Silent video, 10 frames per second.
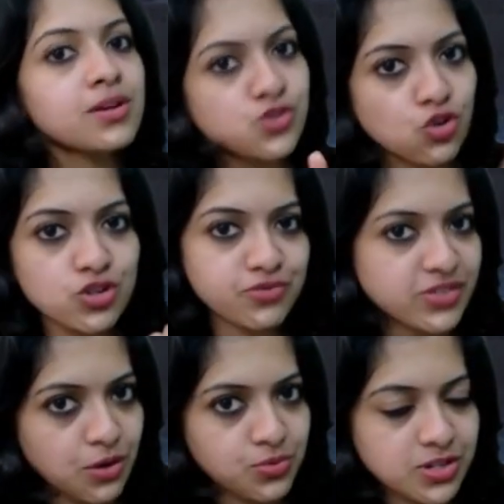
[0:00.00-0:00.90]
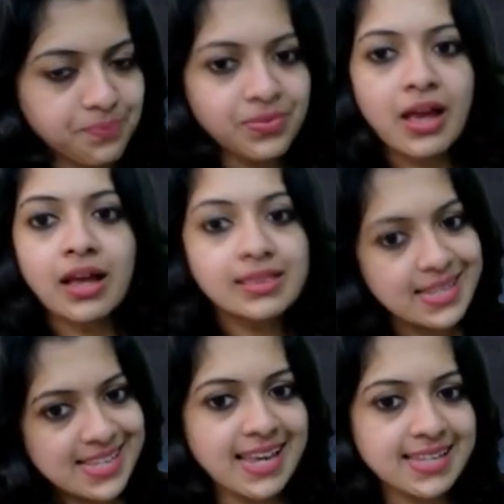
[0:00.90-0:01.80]
sort of sound. This
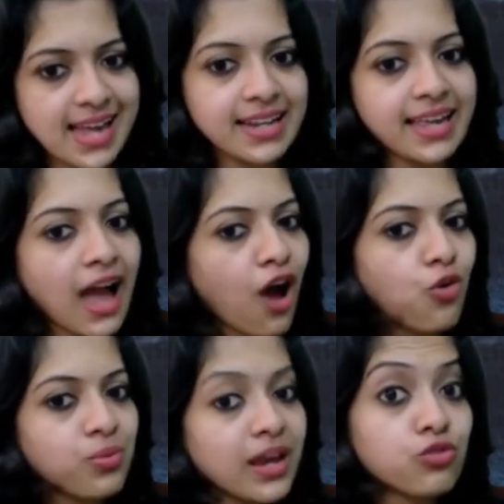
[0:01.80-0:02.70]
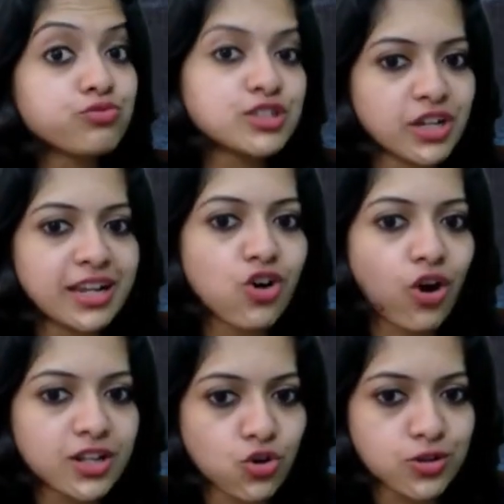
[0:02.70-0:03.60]
is exactly how we officially call
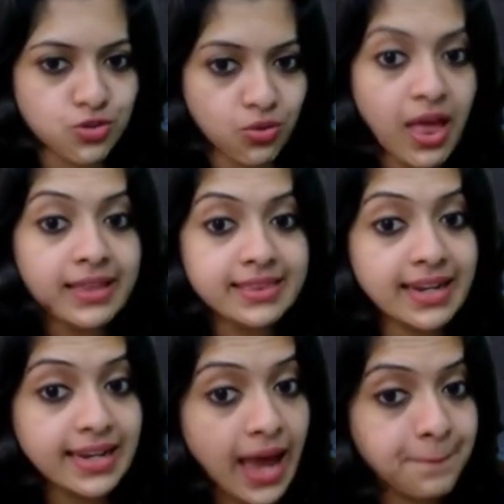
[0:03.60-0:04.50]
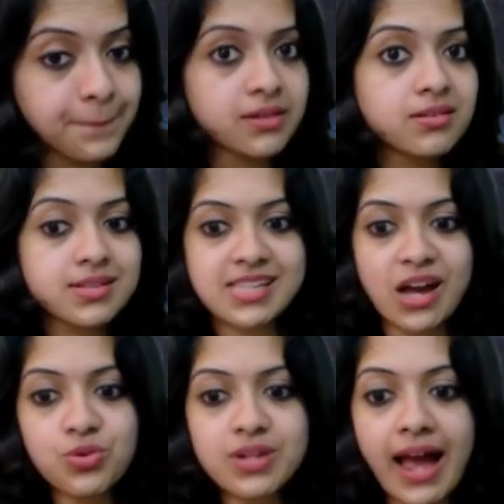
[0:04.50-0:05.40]
it also, the lub
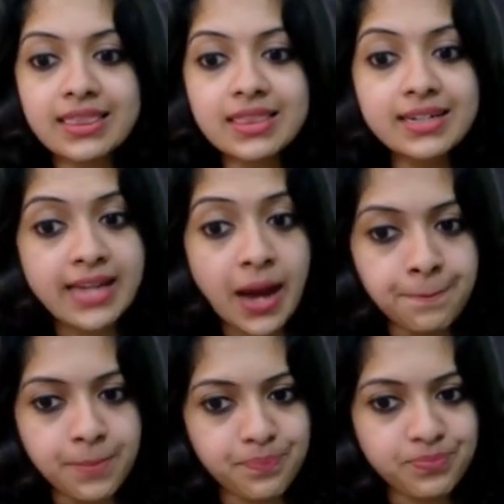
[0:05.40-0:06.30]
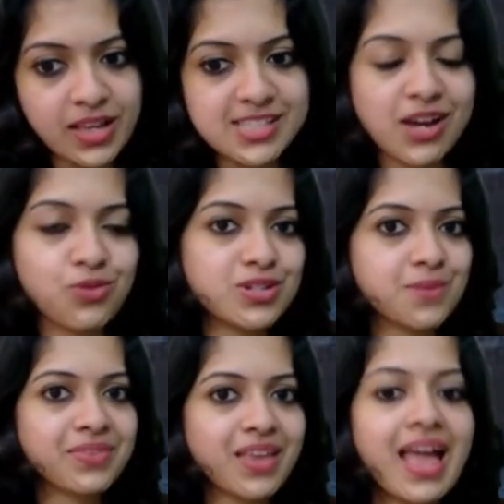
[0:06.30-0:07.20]
sound and the dub sound.
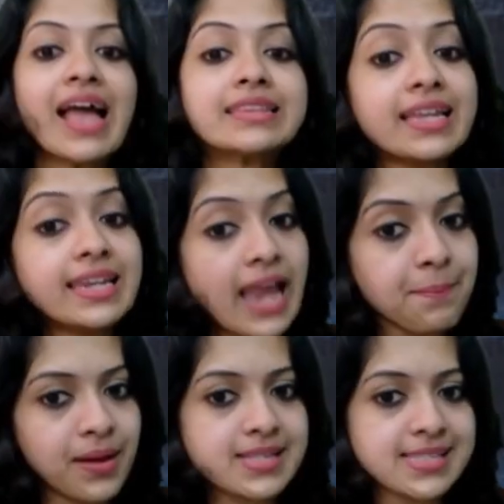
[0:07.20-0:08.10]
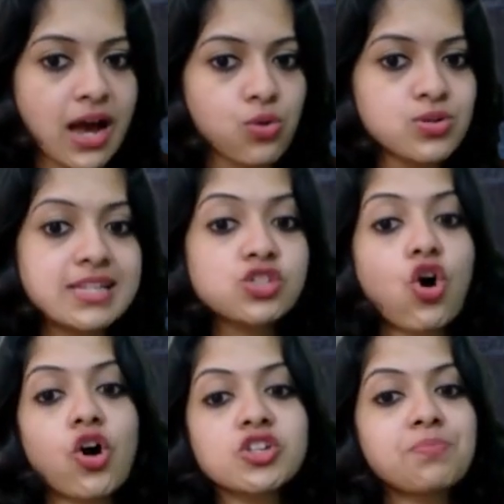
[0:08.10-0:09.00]
The lub sound is
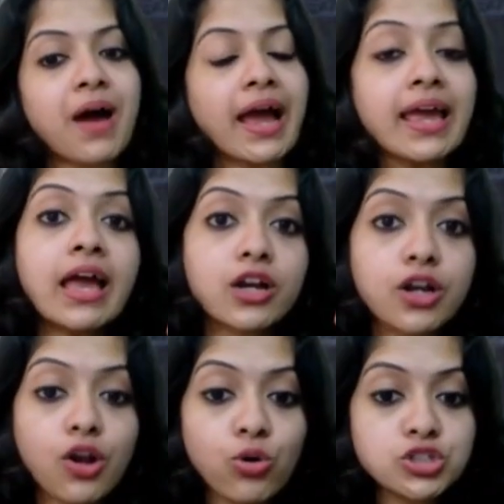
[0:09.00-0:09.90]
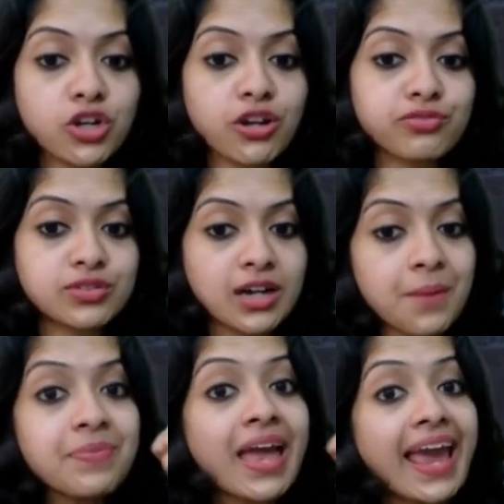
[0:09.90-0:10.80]
caused by closure of the
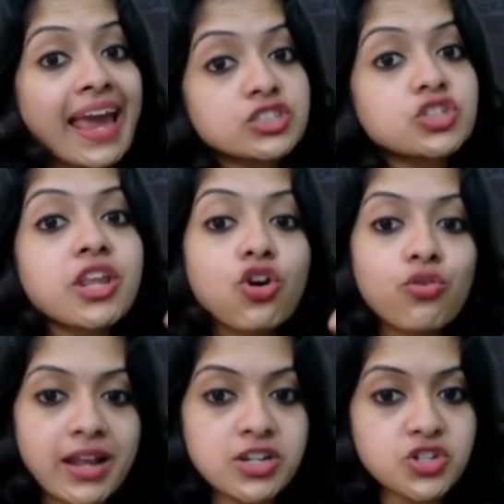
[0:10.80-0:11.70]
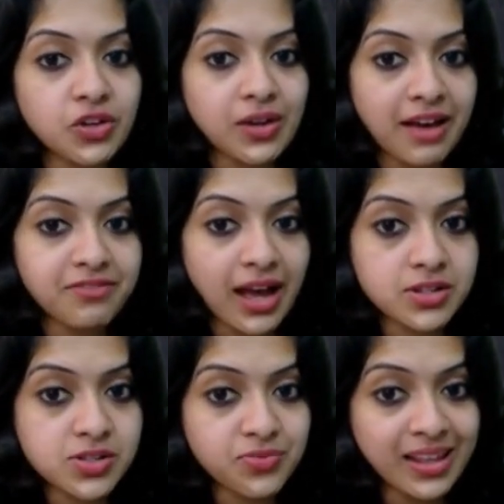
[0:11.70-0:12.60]
atrioventricular
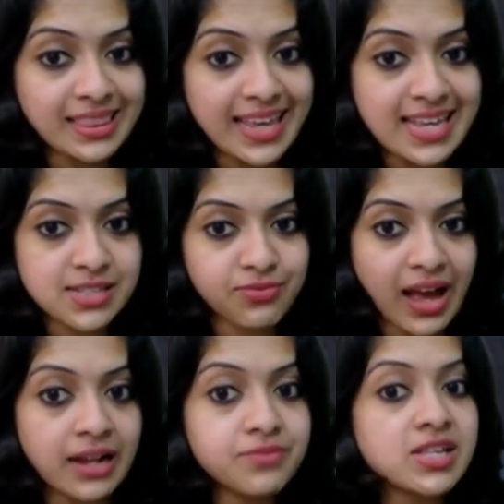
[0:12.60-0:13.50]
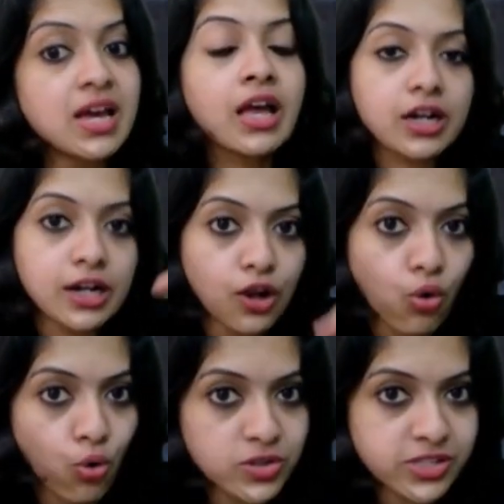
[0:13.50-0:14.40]
valves. When these valves
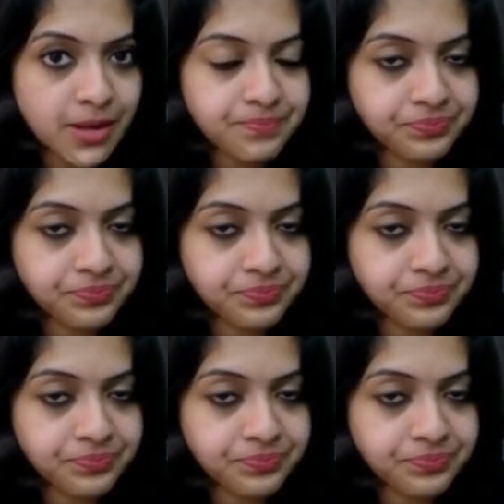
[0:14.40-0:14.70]
close,